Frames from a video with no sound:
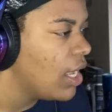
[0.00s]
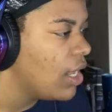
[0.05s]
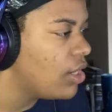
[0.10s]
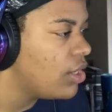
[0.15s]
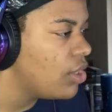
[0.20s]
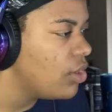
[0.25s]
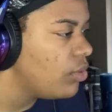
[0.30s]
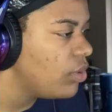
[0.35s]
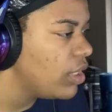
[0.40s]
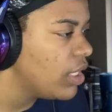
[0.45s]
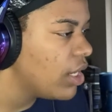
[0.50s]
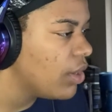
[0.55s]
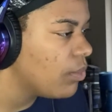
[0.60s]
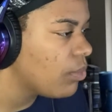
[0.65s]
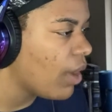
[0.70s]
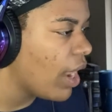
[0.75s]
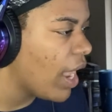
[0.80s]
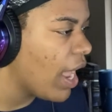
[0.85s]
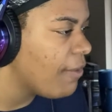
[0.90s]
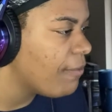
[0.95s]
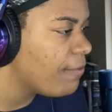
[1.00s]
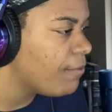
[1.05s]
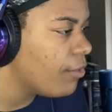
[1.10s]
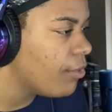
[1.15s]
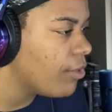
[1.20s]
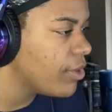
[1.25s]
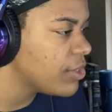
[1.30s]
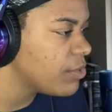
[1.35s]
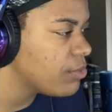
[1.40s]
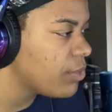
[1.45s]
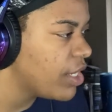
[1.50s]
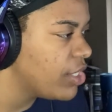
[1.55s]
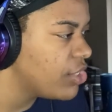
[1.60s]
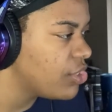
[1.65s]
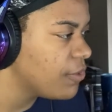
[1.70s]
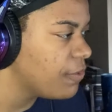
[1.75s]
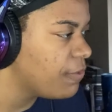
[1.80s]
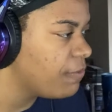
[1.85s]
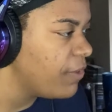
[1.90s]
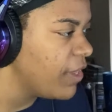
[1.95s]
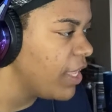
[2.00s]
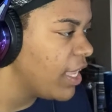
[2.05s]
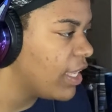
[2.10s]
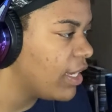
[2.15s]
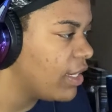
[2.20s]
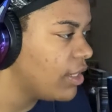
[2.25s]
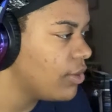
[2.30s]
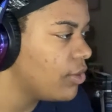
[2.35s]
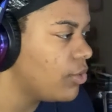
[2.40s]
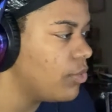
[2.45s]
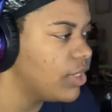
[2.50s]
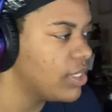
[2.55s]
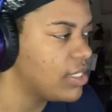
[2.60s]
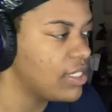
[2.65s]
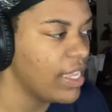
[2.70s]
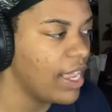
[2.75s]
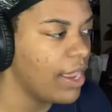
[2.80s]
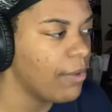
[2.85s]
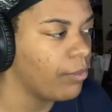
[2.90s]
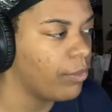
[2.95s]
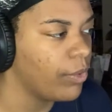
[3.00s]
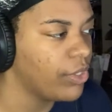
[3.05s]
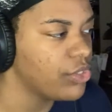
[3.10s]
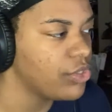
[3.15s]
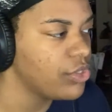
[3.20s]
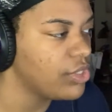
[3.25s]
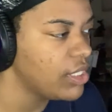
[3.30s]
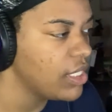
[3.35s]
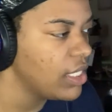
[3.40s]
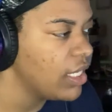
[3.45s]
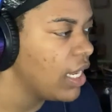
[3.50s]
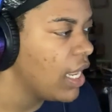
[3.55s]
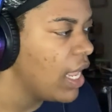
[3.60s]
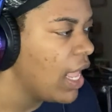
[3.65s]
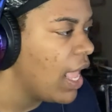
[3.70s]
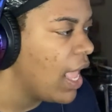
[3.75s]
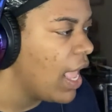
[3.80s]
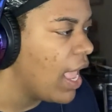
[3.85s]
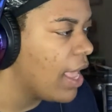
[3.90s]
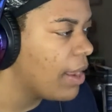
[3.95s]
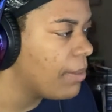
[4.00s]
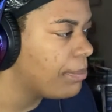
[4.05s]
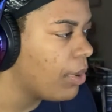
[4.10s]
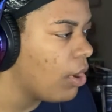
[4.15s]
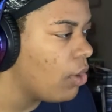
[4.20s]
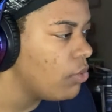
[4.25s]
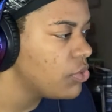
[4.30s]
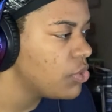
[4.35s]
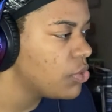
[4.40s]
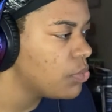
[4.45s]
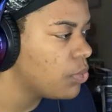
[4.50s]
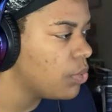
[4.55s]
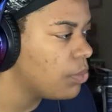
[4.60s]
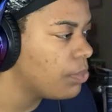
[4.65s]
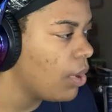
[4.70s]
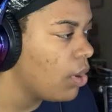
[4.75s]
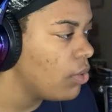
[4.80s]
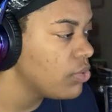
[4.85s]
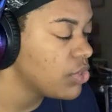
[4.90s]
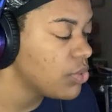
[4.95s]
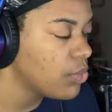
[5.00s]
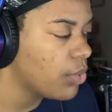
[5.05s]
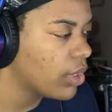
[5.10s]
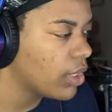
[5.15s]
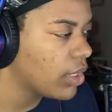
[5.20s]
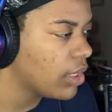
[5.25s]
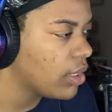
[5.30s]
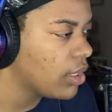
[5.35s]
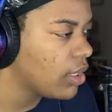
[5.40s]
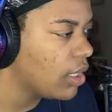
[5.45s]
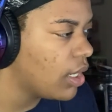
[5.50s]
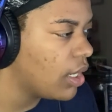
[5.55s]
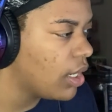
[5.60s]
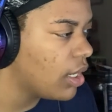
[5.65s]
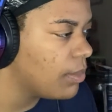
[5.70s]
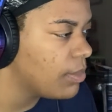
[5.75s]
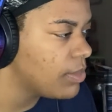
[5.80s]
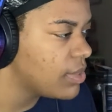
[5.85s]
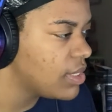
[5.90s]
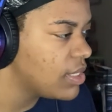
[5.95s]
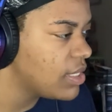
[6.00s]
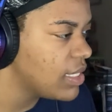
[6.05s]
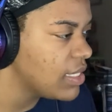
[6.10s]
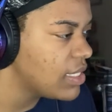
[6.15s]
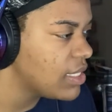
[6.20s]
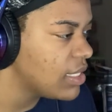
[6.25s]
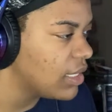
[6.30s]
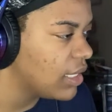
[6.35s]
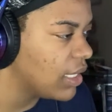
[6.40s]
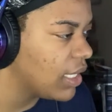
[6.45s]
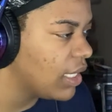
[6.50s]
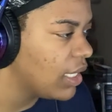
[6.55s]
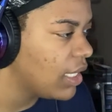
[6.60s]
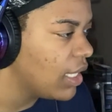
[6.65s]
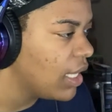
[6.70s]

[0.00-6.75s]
newly arrived Forest Ranger Finn, who is Sam Richardson, and post, post worker um, Cecily